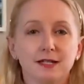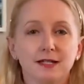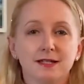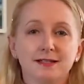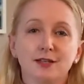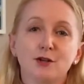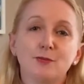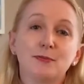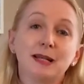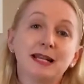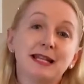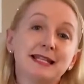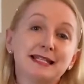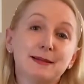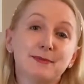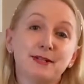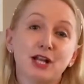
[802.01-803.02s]
So please
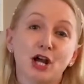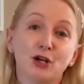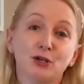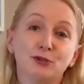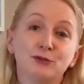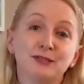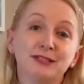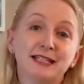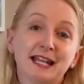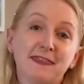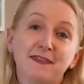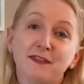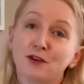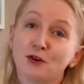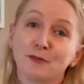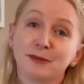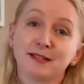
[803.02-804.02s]
let me know in the
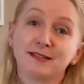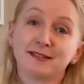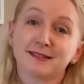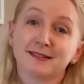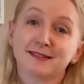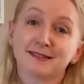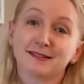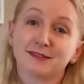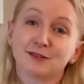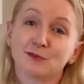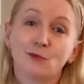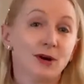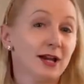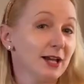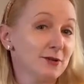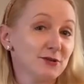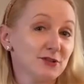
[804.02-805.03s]
comments, what
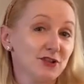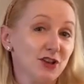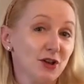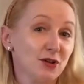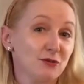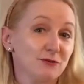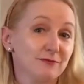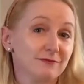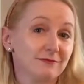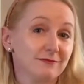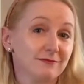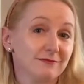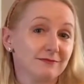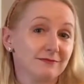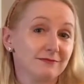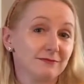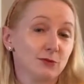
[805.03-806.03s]
house are you?
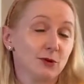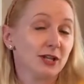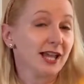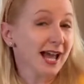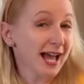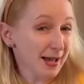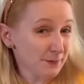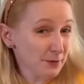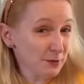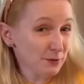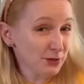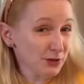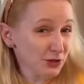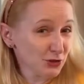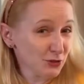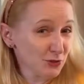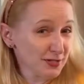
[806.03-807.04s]
Were you happy with
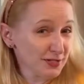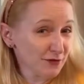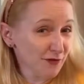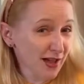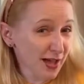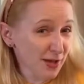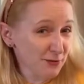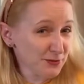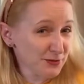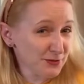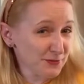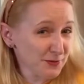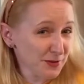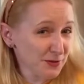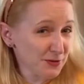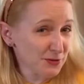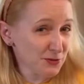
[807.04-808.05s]
your choice of house
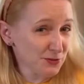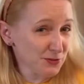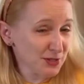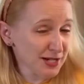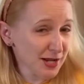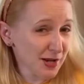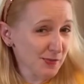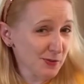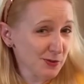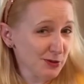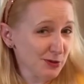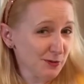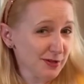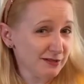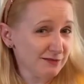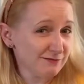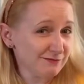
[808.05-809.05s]
that the sorting hat put you
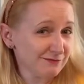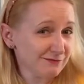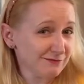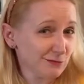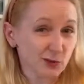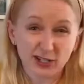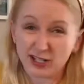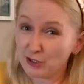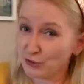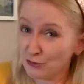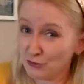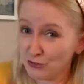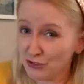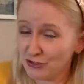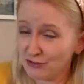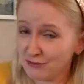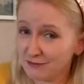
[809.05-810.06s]
in? Were you
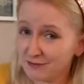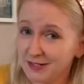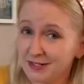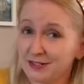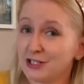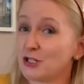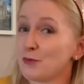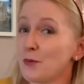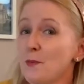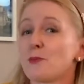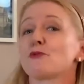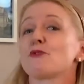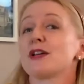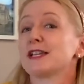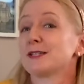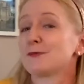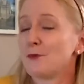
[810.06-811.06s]
not? Did you
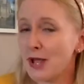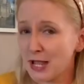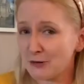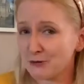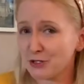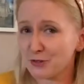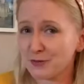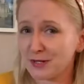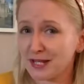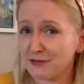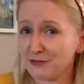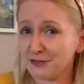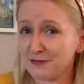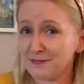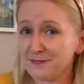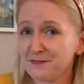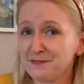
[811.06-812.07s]
embrace what house you were given?
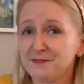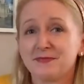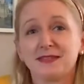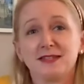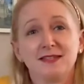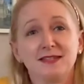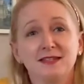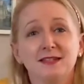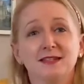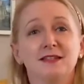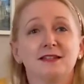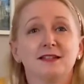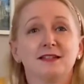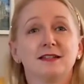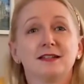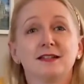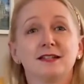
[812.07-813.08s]

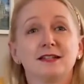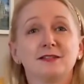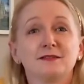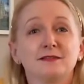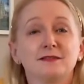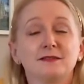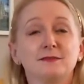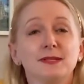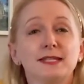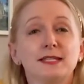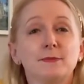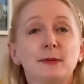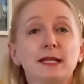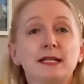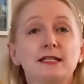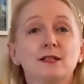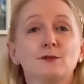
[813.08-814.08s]
And Mr.
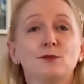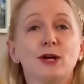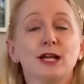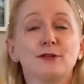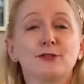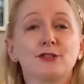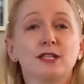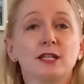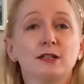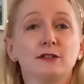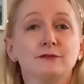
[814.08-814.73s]
Peter, what house are you?